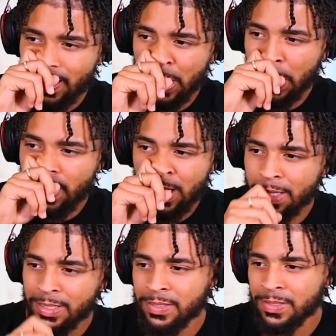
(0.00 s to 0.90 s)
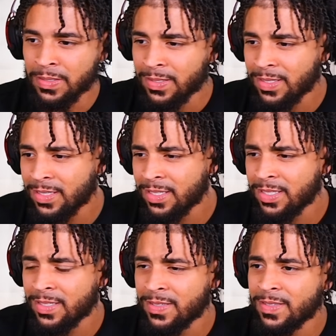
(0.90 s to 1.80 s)

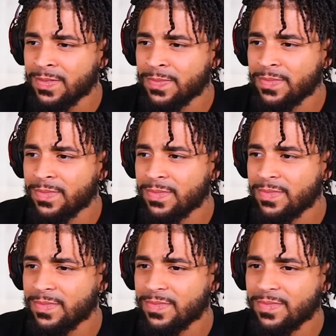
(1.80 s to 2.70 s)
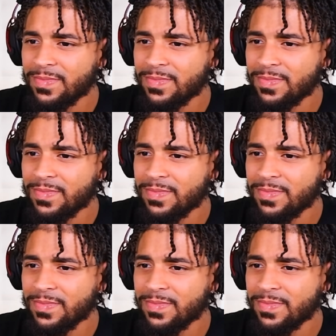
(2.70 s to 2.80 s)
(no one is talking)